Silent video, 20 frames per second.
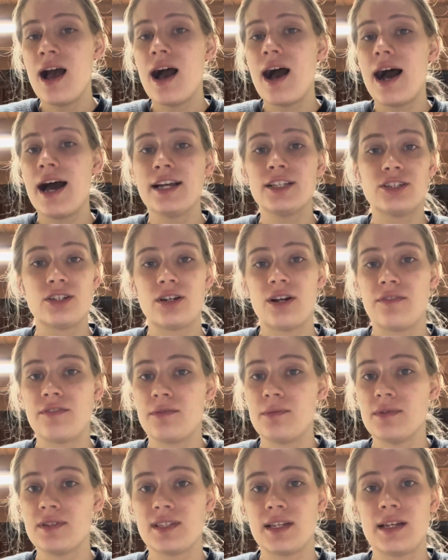I turn off the
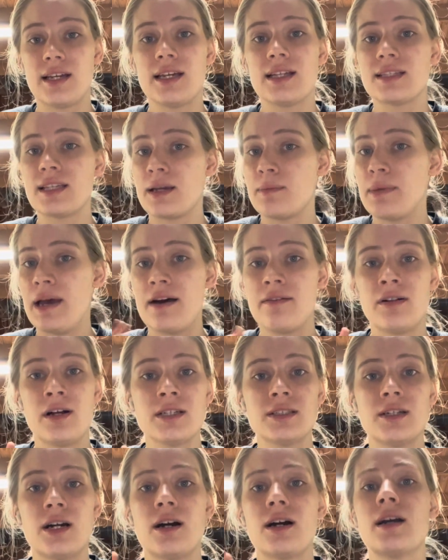music. It's like Pavlov's
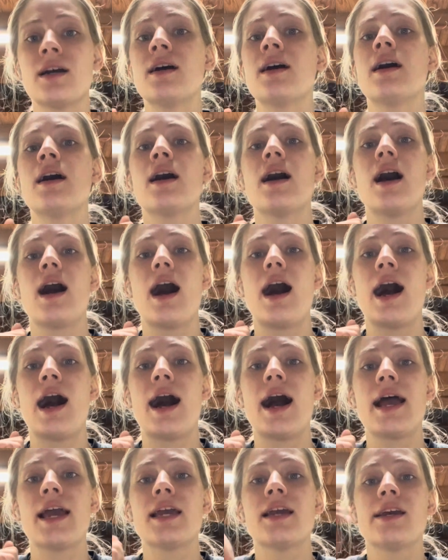dog.
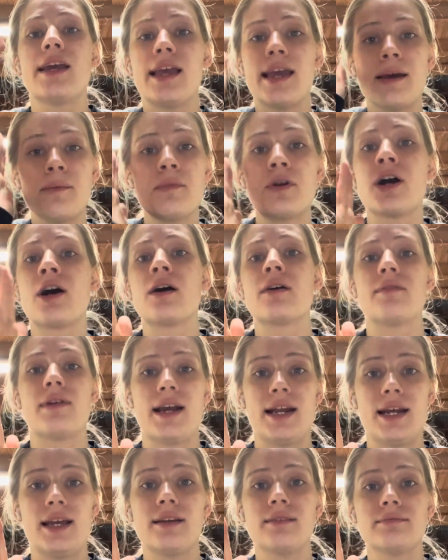I am not
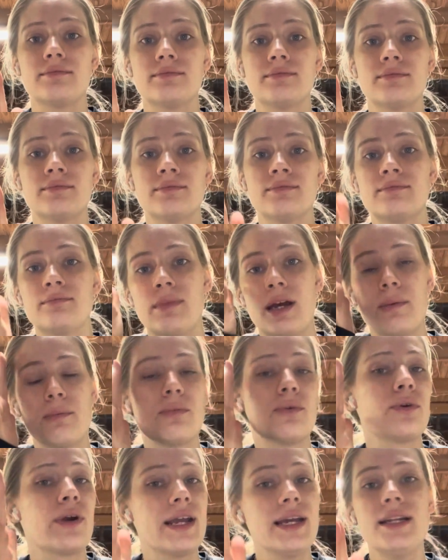writing. My
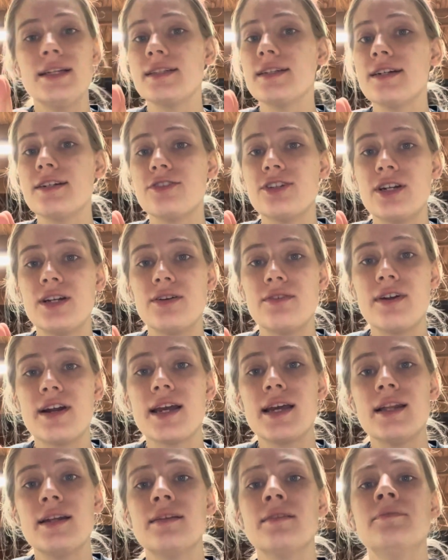brain is not trying to
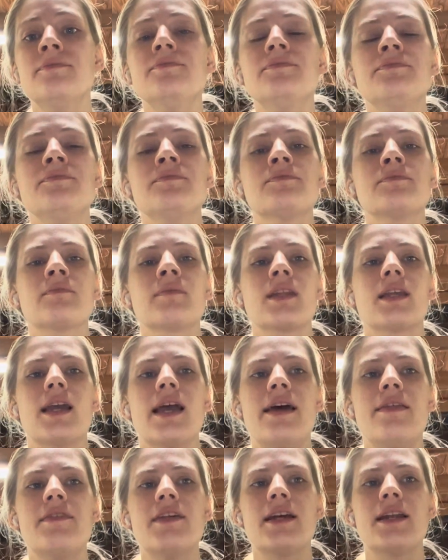write.
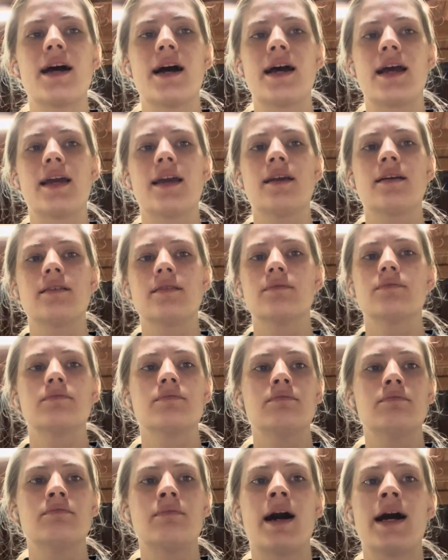And then I
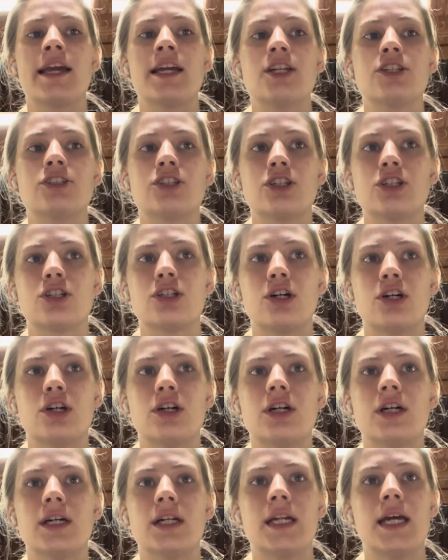might turn
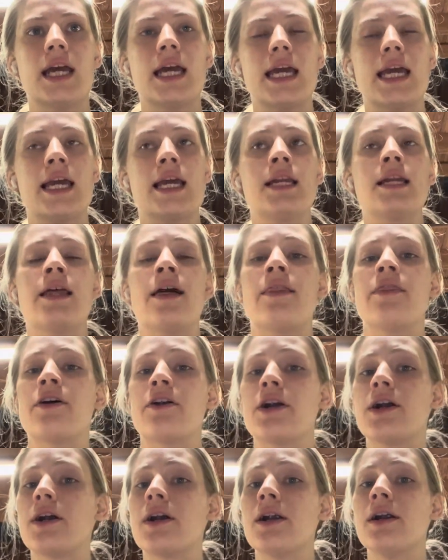on
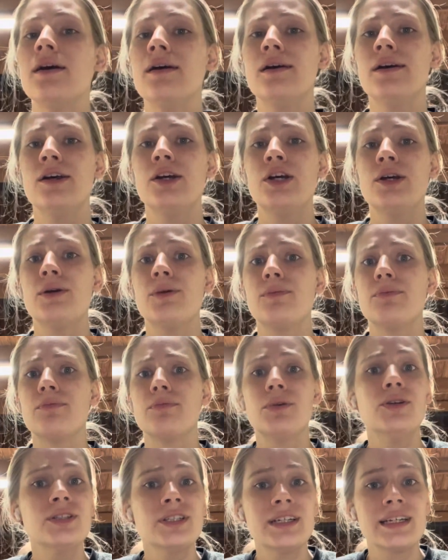another
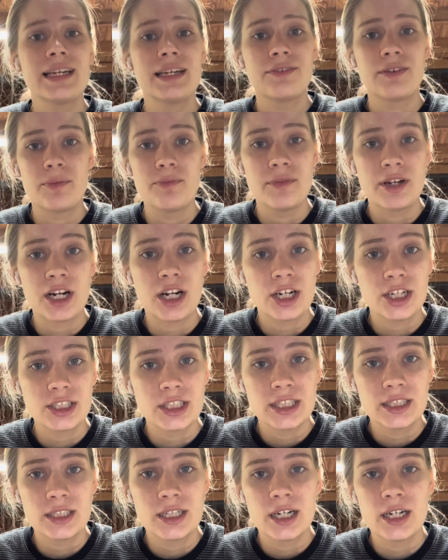music if I'm not on
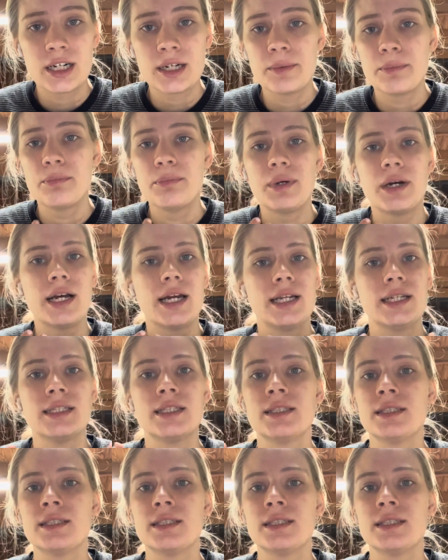TikTok. But